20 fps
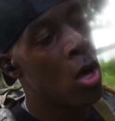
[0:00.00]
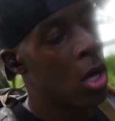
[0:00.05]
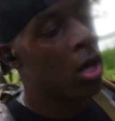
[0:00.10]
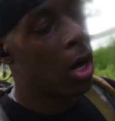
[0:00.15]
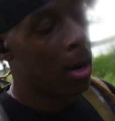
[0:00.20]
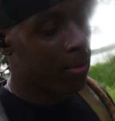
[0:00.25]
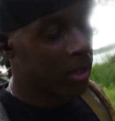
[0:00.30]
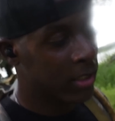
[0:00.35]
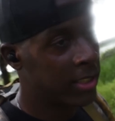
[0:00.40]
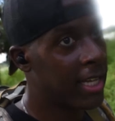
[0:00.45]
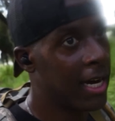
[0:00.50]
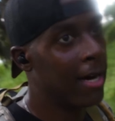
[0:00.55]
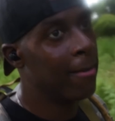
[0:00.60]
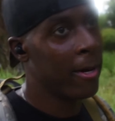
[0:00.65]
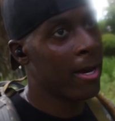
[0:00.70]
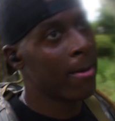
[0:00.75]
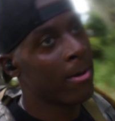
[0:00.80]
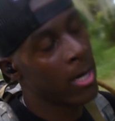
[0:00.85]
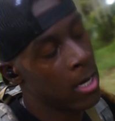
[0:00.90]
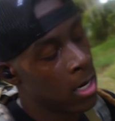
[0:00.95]
Almost done,
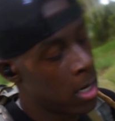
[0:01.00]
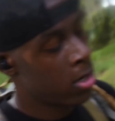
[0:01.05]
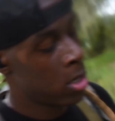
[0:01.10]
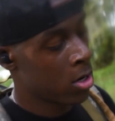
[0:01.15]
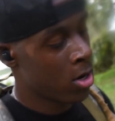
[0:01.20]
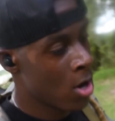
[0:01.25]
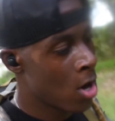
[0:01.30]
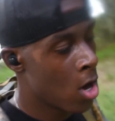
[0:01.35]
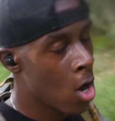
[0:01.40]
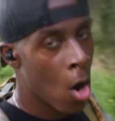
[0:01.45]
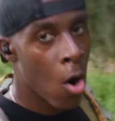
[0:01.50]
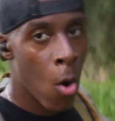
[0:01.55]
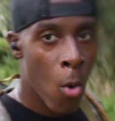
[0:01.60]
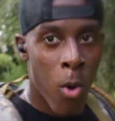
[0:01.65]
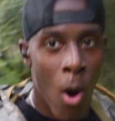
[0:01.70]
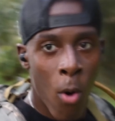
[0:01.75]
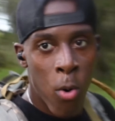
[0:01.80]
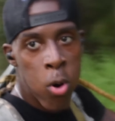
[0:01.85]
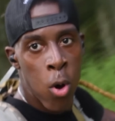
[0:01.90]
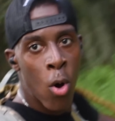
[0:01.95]
baby.
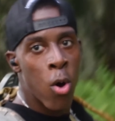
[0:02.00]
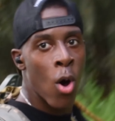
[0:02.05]
Woo!